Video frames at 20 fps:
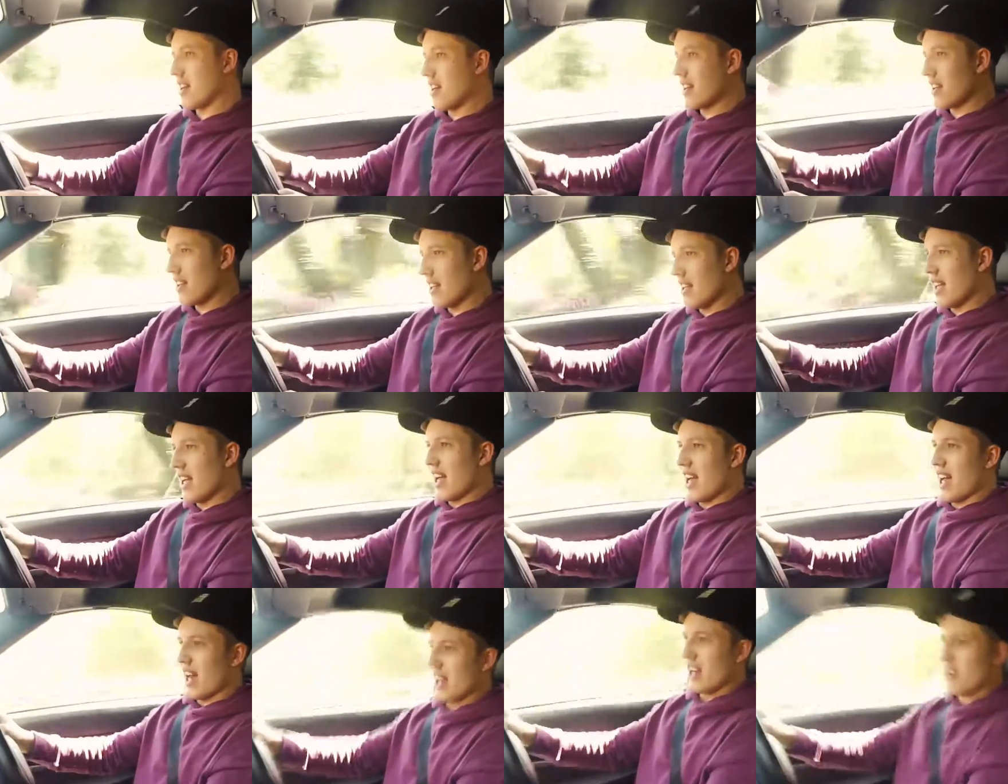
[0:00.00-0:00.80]

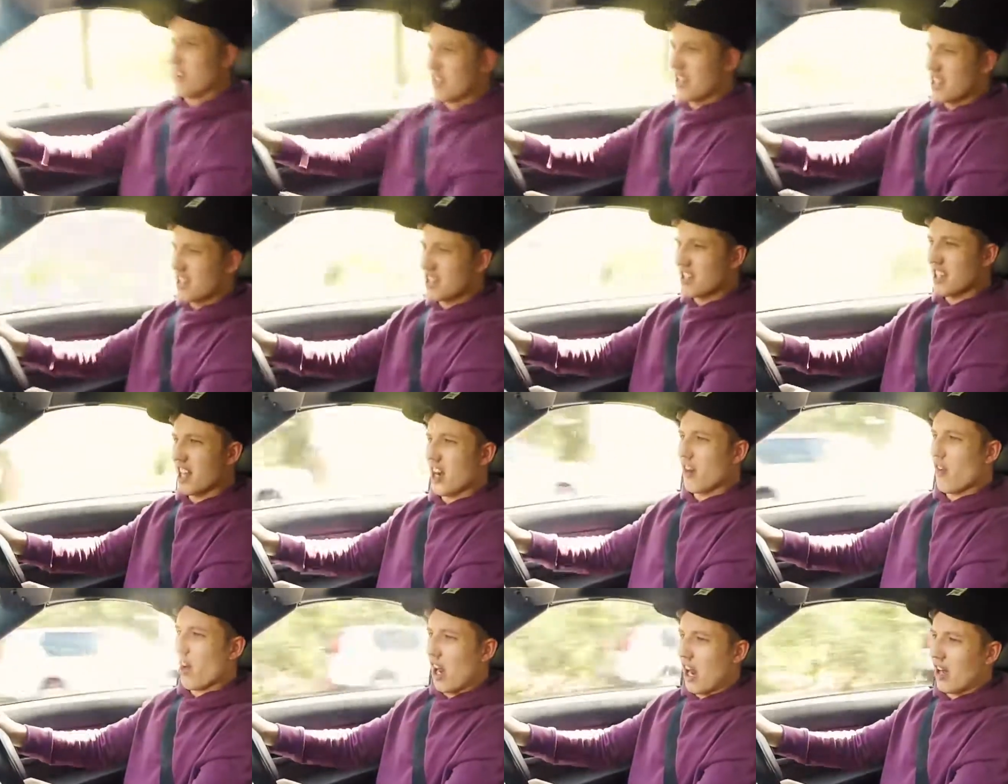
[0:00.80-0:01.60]
And you can
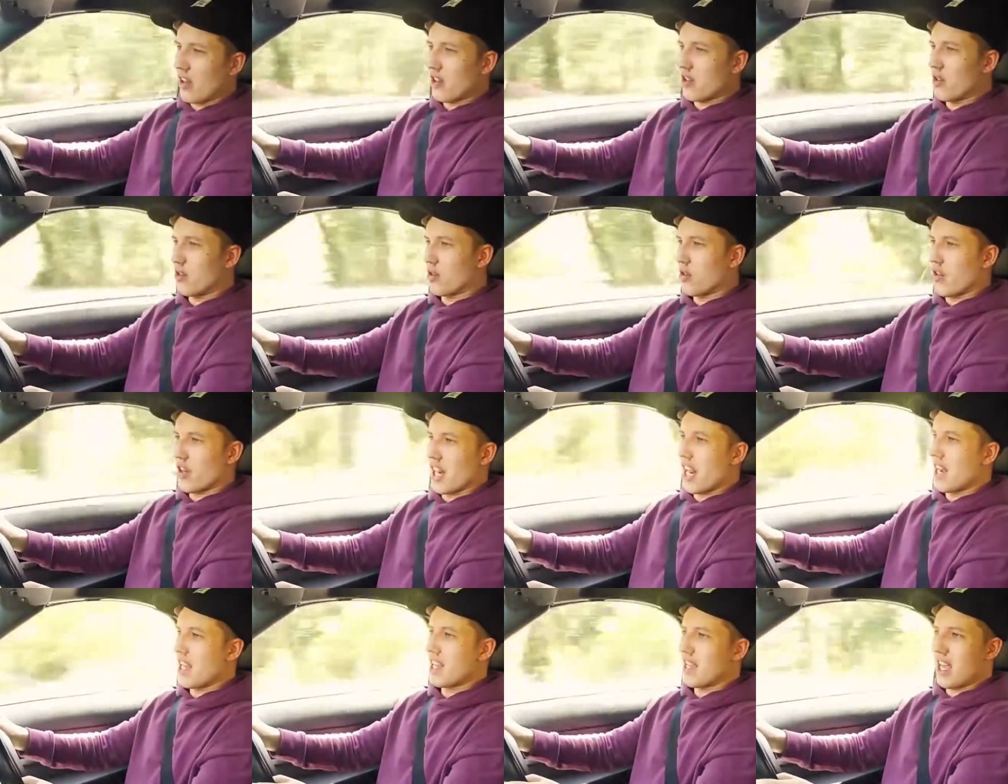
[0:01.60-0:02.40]
accelerate out the corner in
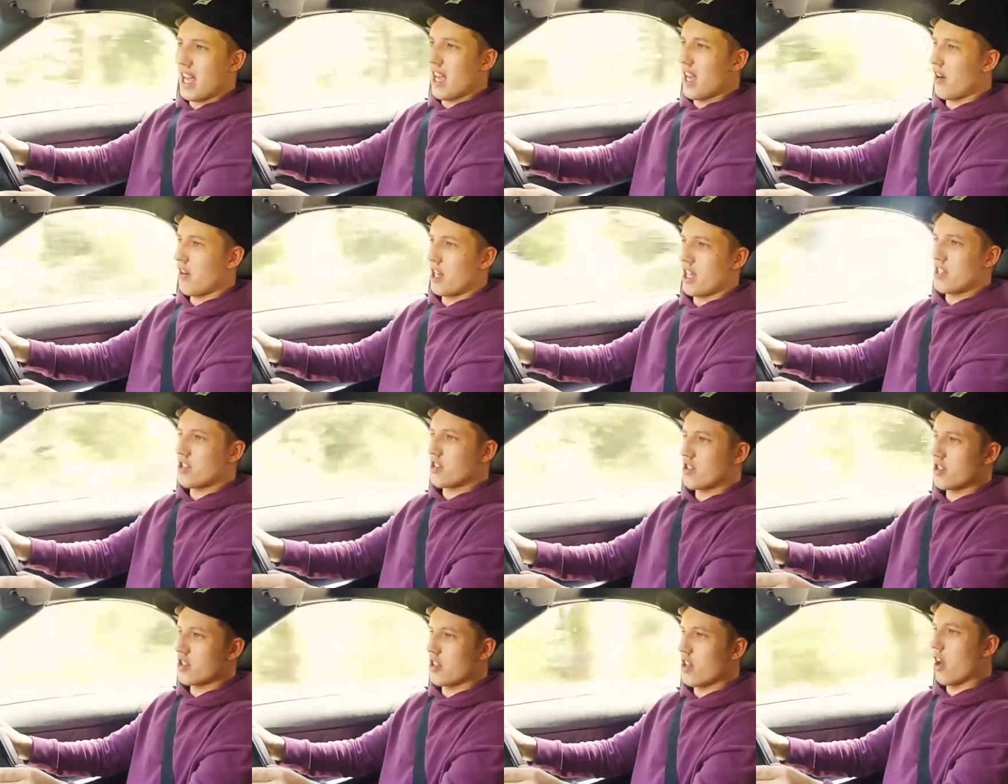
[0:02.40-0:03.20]
any gear and it
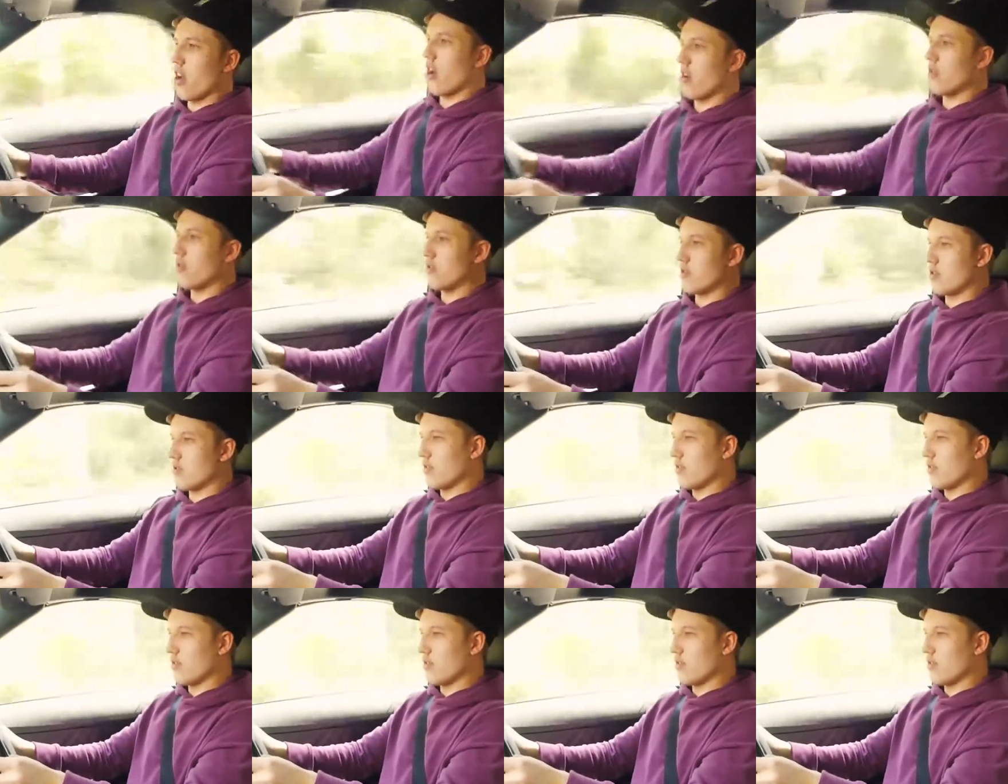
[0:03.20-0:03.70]
just goes.